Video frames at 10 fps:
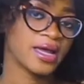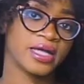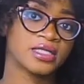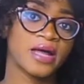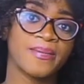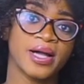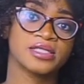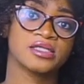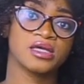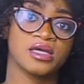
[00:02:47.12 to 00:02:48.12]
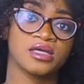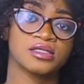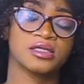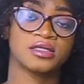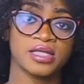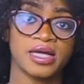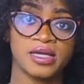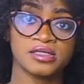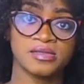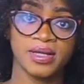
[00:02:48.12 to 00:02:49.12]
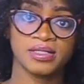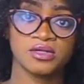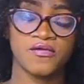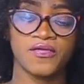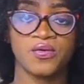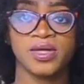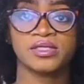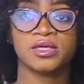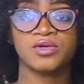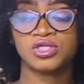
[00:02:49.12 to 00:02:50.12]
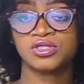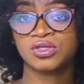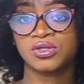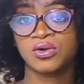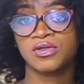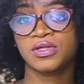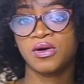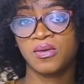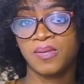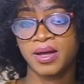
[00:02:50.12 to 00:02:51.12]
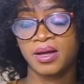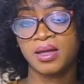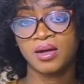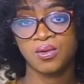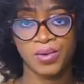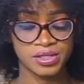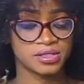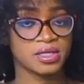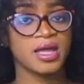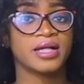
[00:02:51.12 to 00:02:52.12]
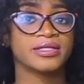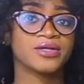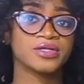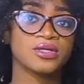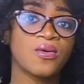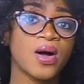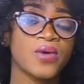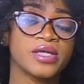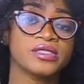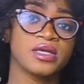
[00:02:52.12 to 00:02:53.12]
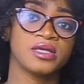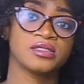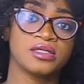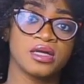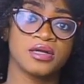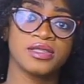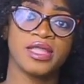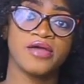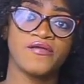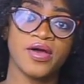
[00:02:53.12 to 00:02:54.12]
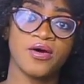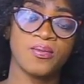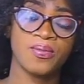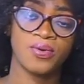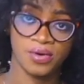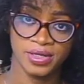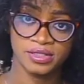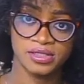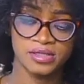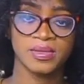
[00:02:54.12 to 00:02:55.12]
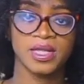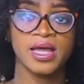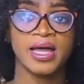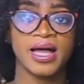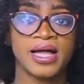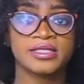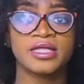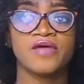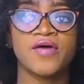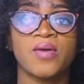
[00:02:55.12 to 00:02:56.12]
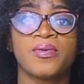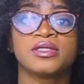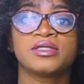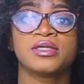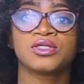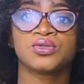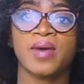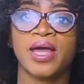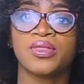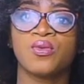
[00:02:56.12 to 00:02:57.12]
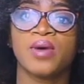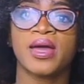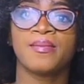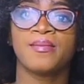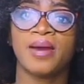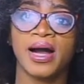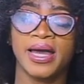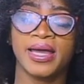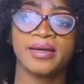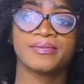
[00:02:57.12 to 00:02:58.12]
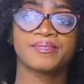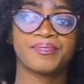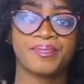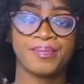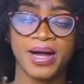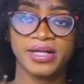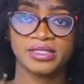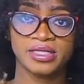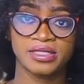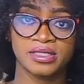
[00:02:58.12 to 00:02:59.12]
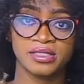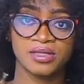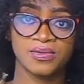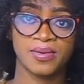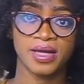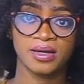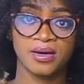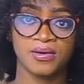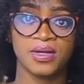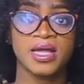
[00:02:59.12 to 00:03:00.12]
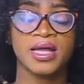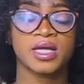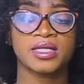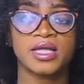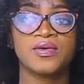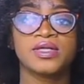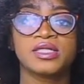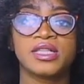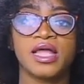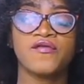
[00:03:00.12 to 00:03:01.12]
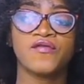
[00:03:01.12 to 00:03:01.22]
And that part is the tiniest part of the waist, which is also called the upper waist. Now the lower waist is the navel point, and the navel point is right where my pants is sitting right now. Now it's left